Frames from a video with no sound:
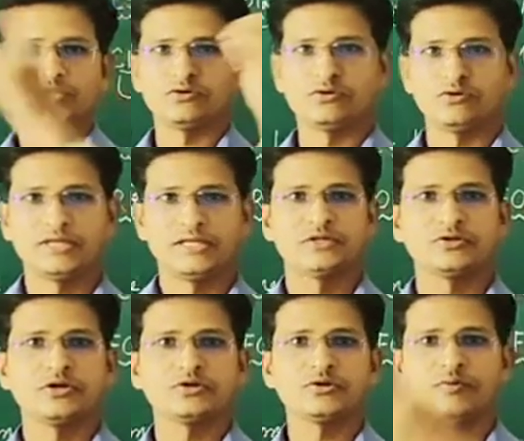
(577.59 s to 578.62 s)
So it is
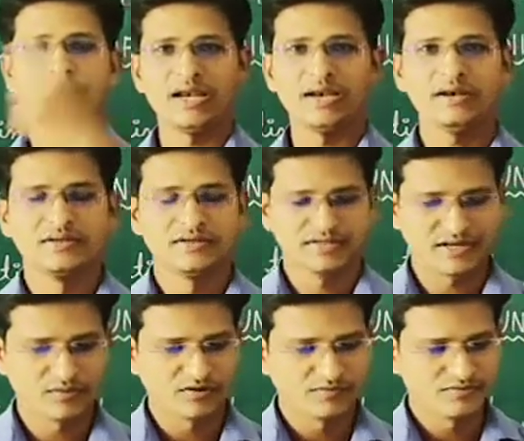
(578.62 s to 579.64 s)
auto well
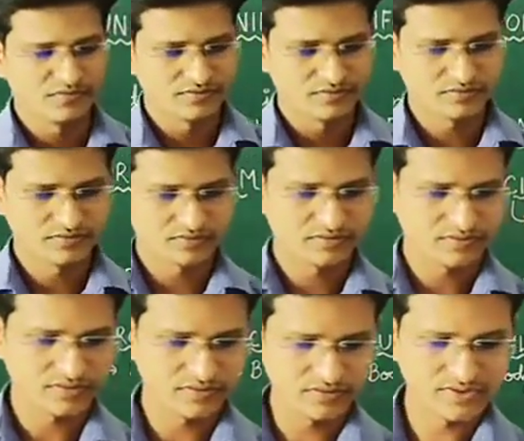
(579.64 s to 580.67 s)
type
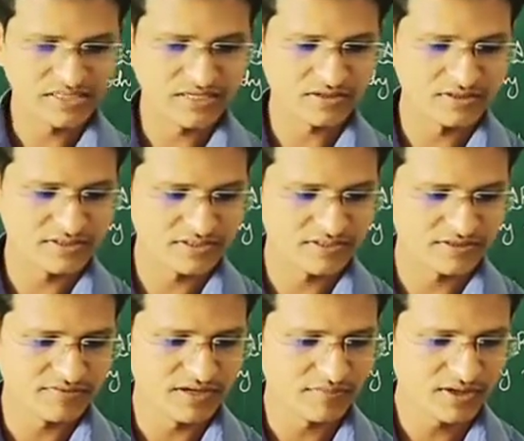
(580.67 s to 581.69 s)
of circus is
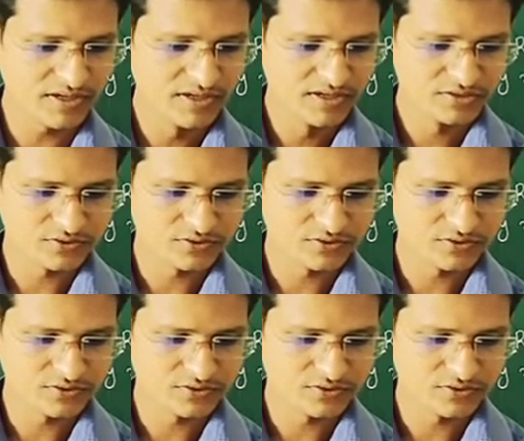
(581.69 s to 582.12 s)
available.